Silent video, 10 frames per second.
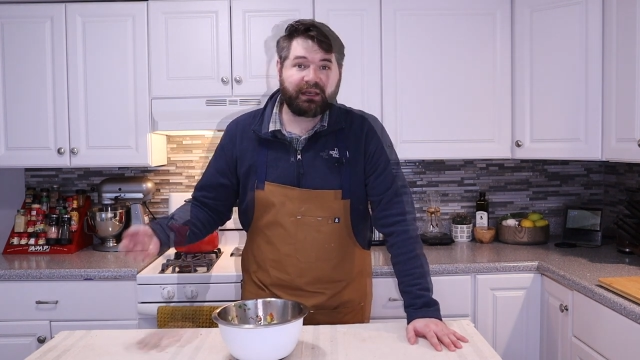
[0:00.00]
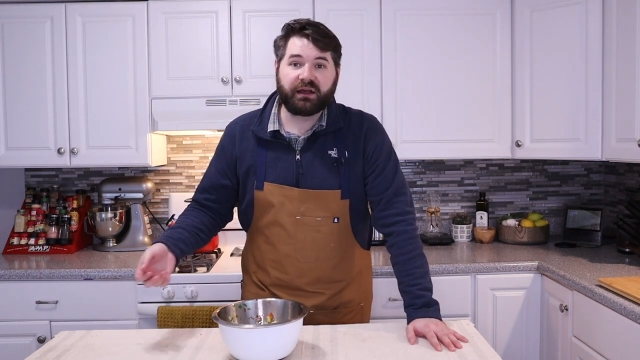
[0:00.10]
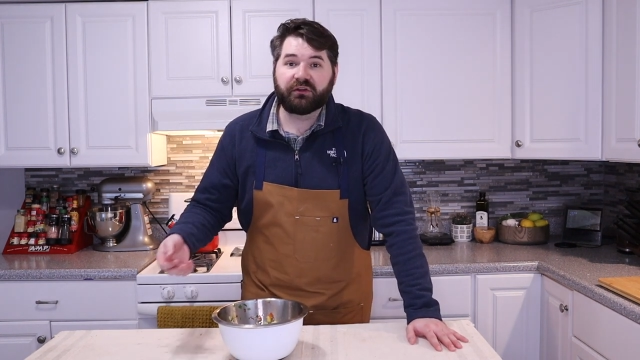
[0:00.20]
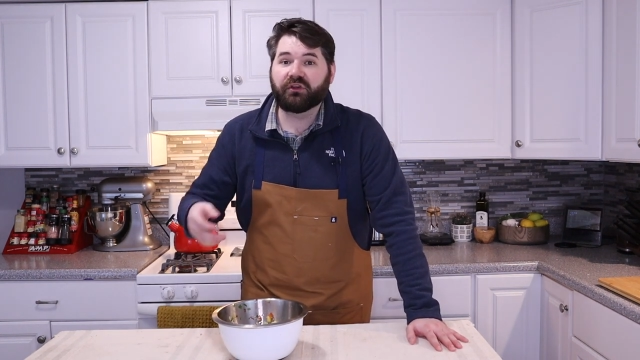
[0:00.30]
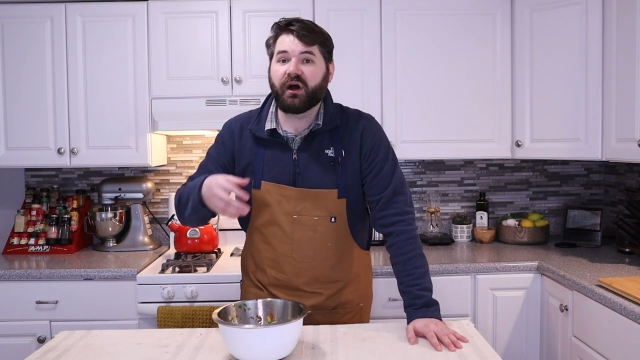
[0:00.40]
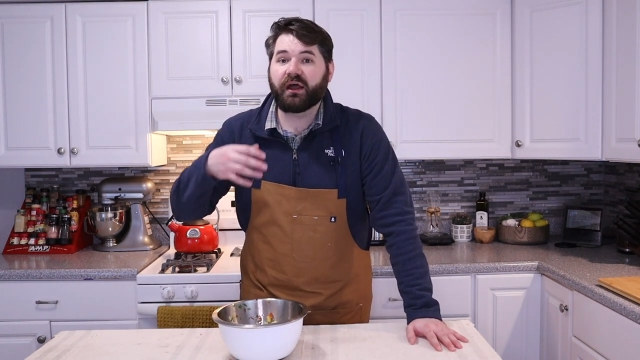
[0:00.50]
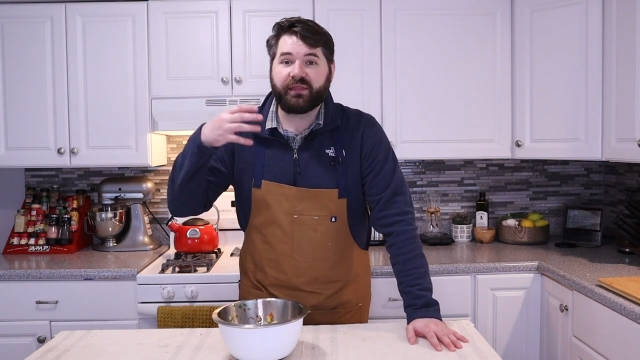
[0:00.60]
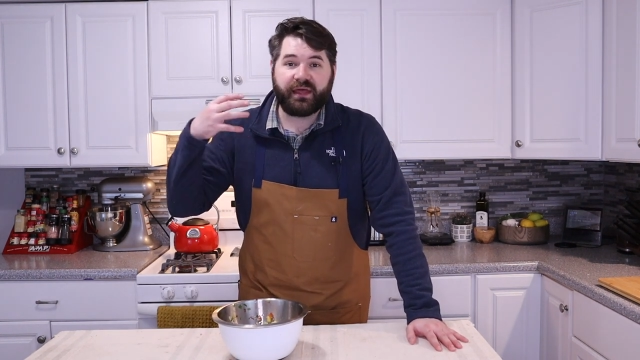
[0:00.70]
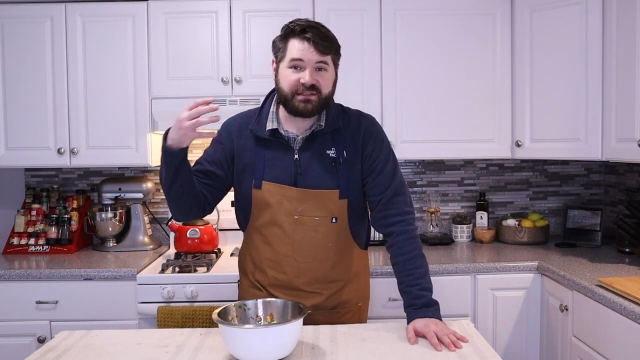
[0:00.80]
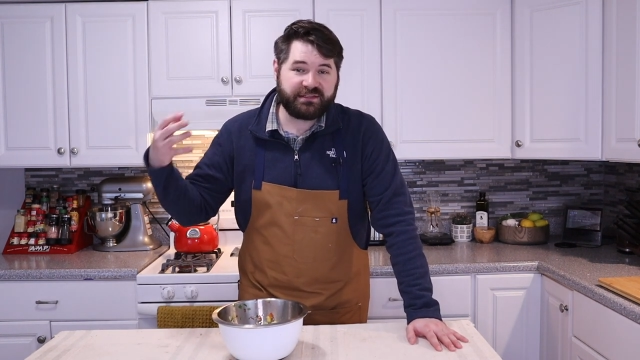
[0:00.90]
Getting a lot
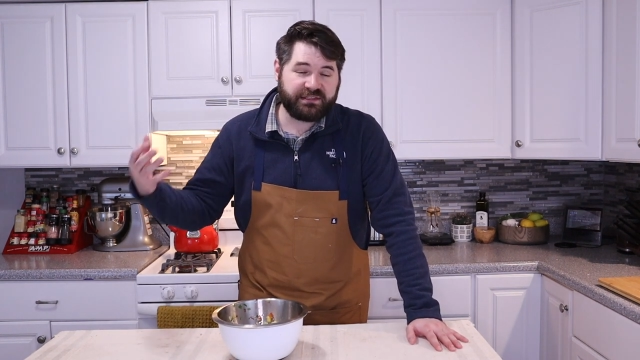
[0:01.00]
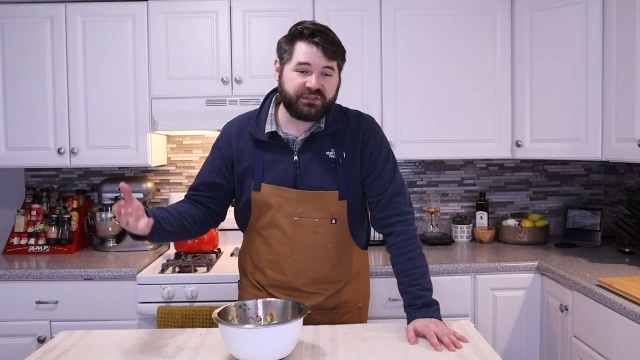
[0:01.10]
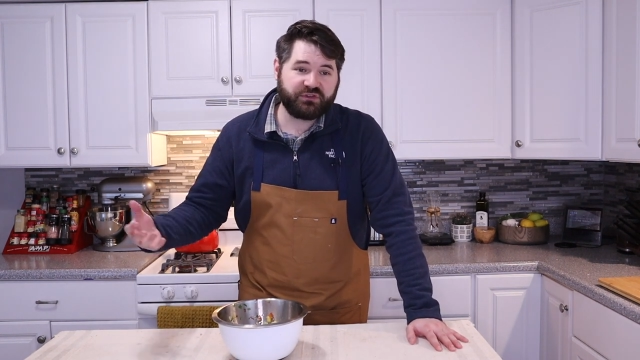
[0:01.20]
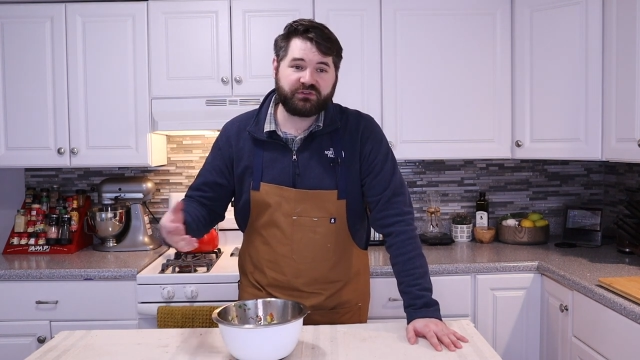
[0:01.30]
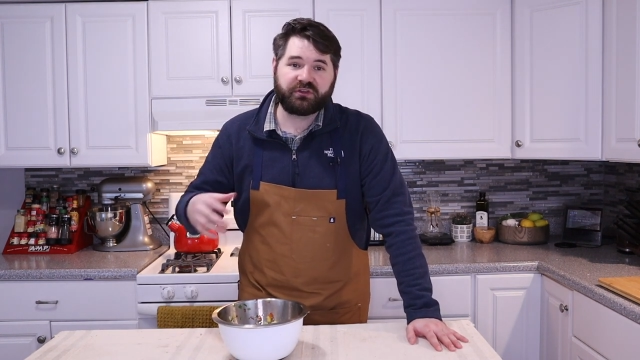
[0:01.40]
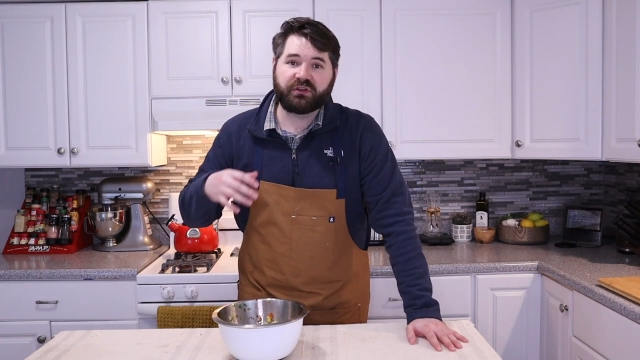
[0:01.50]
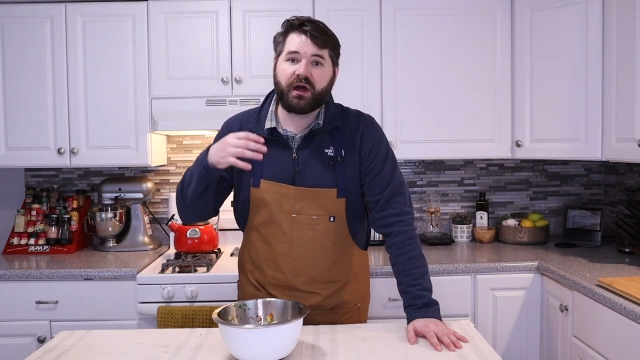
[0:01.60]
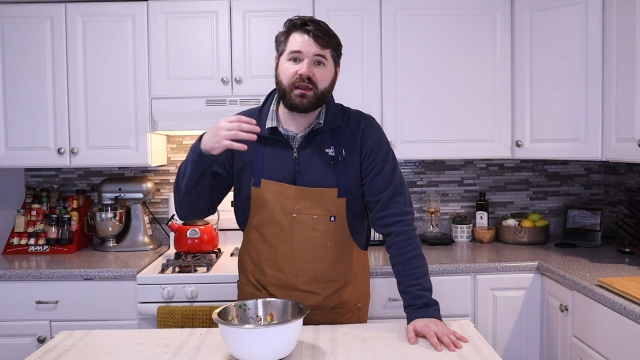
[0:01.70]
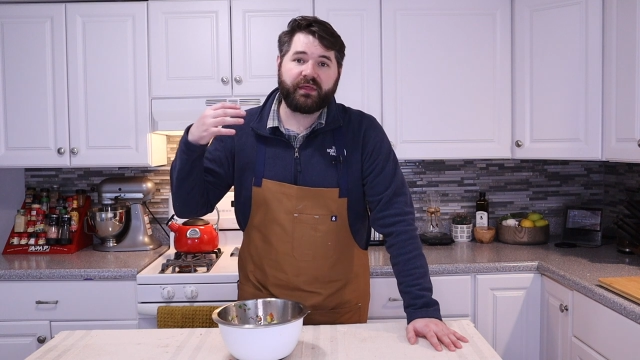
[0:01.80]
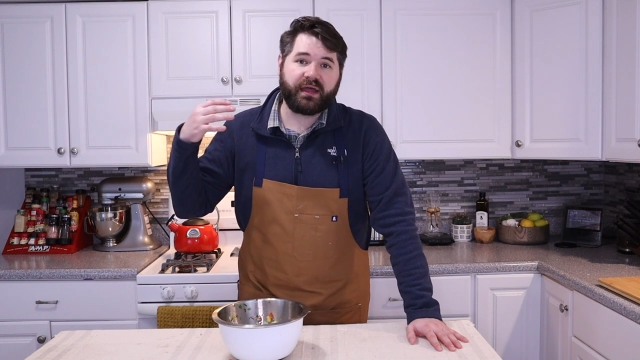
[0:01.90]
of that citrus, a
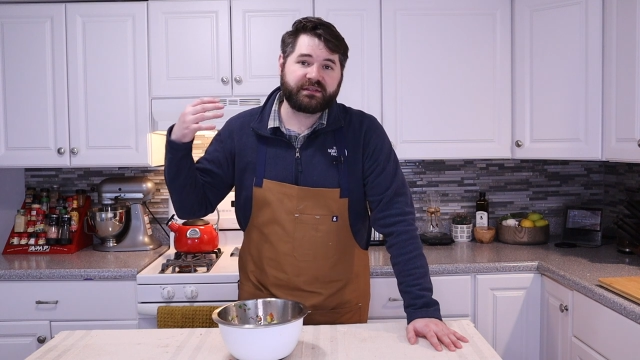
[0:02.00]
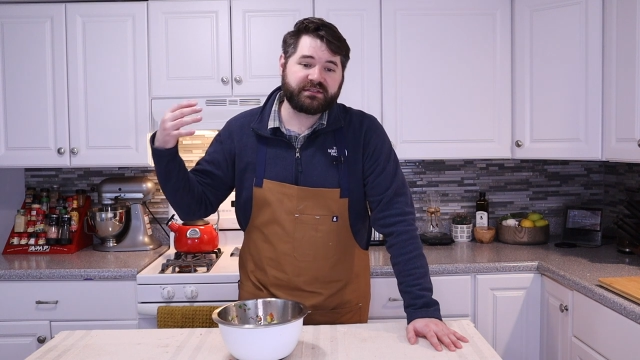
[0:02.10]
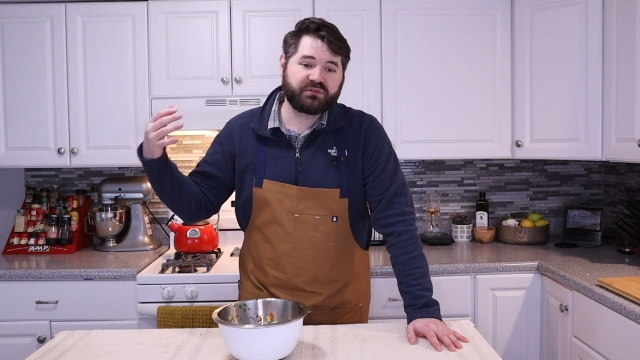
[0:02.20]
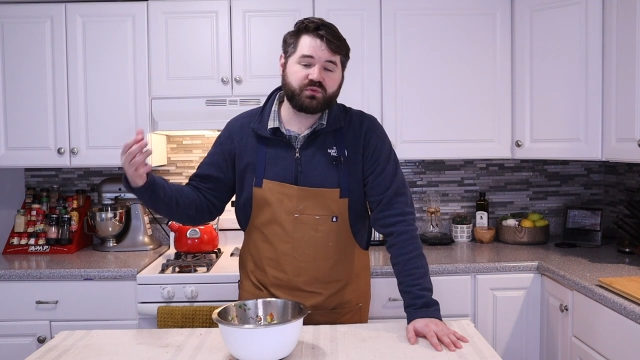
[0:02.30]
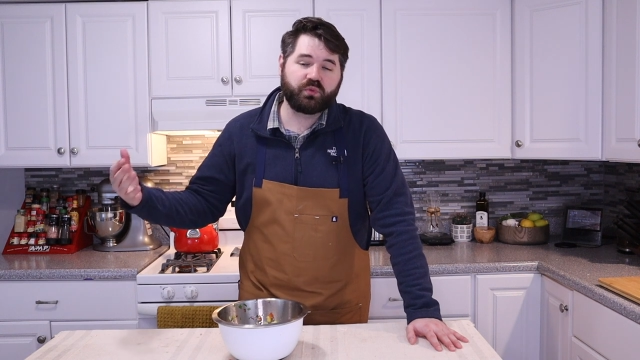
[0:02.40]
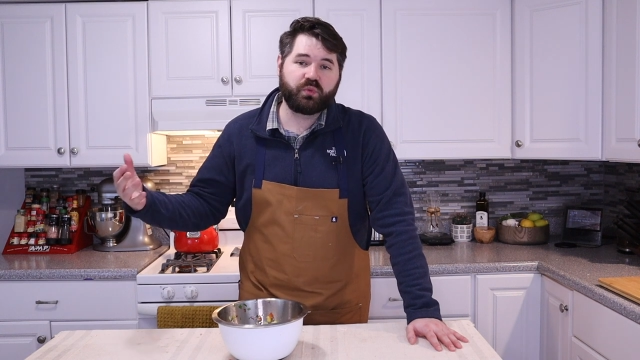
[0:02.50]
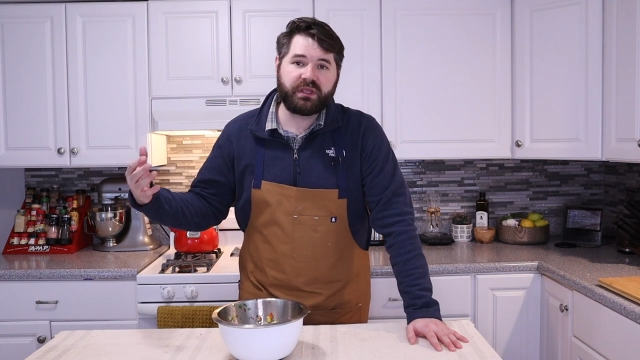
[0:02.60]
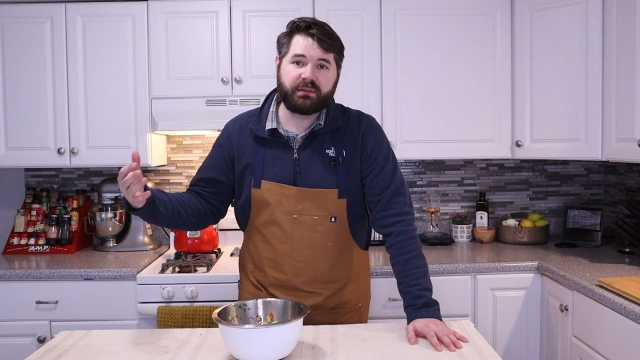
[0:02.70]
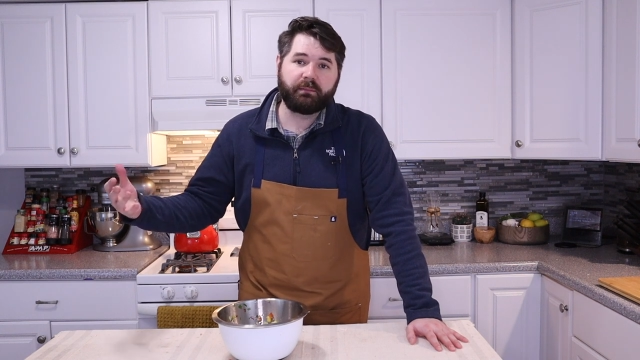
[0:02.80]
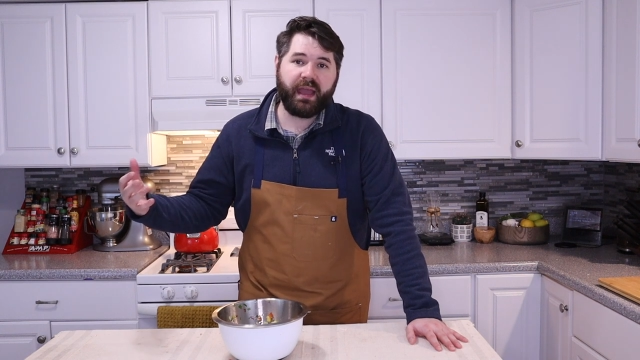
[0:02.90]
lot of that
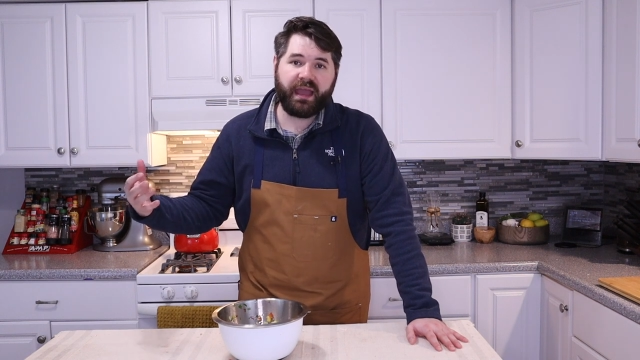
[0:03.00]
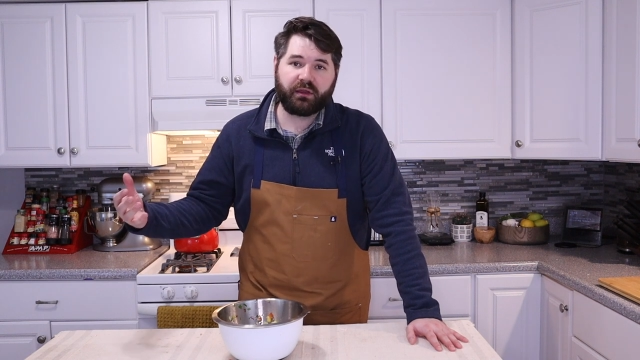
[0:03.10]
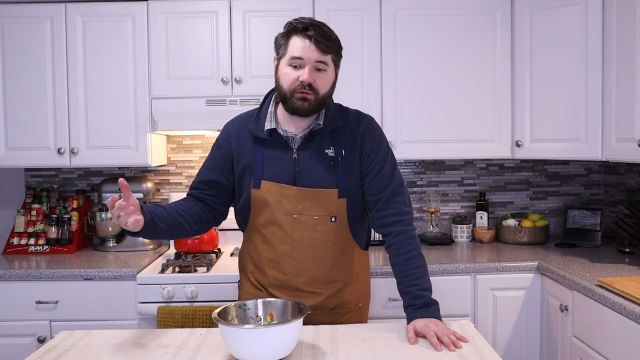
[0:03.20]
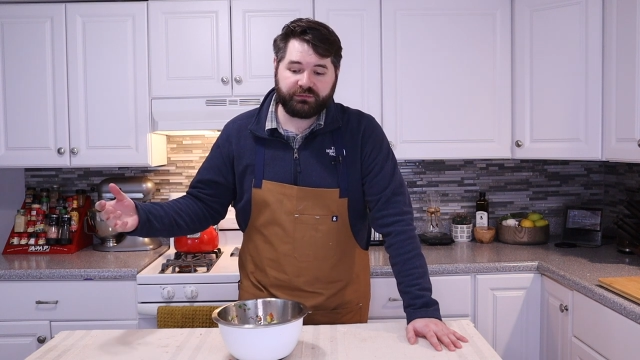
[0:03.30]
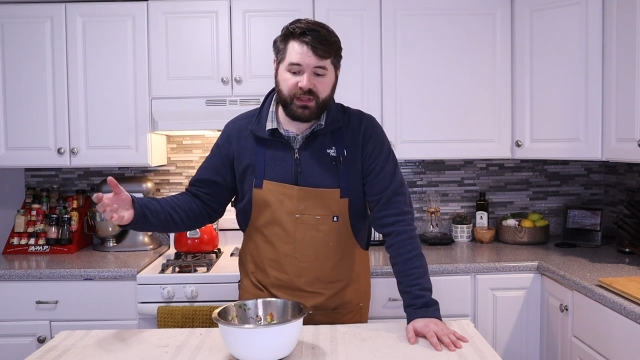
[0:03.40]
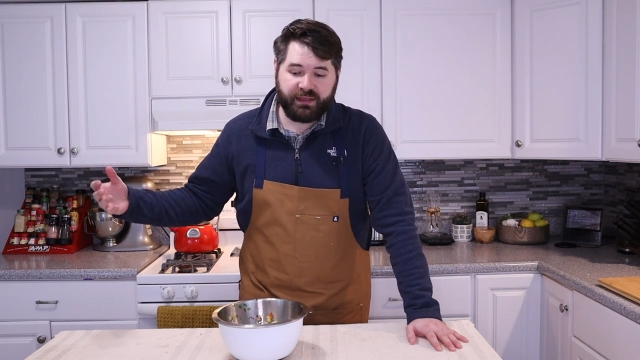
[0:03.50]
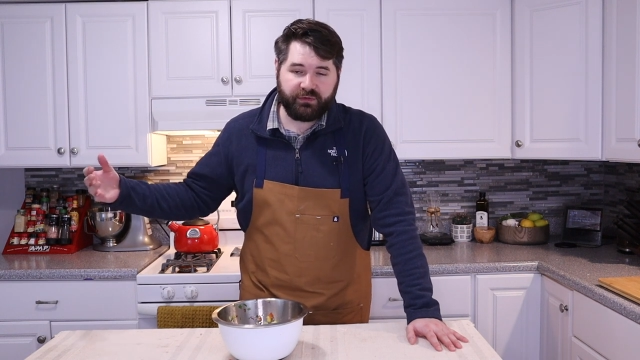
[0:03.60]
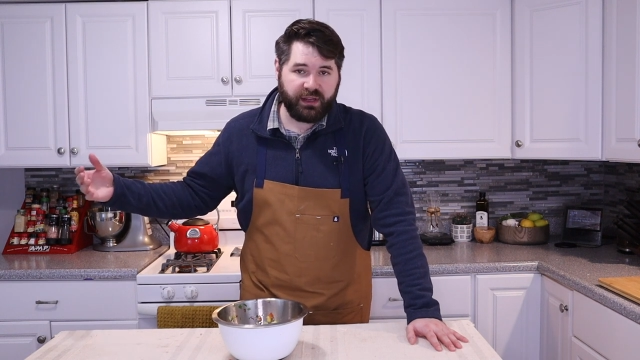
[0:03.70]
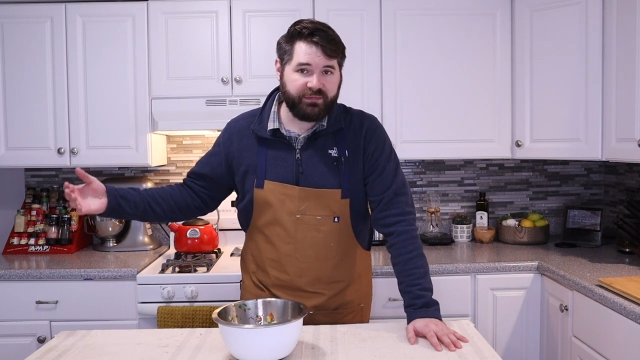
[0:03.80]
sweet mango flavor,